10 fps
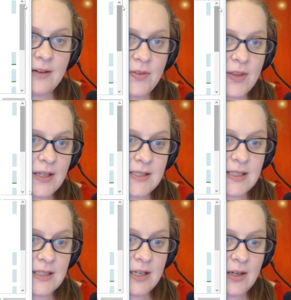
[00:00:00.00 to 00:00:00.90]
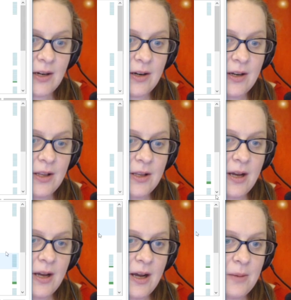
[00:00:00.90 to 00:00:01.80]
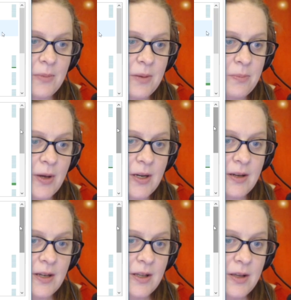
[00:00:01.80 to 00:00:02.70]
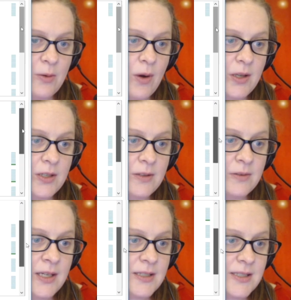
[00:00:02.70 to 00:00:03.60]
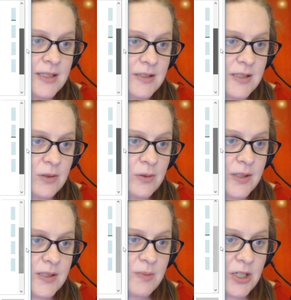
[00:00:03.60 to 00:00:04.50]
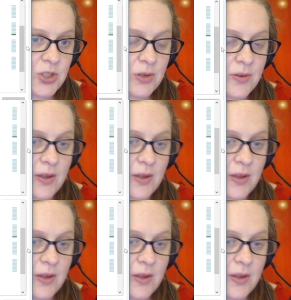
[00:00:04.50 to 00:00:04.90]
of things in here, um, but what you need to do is make sure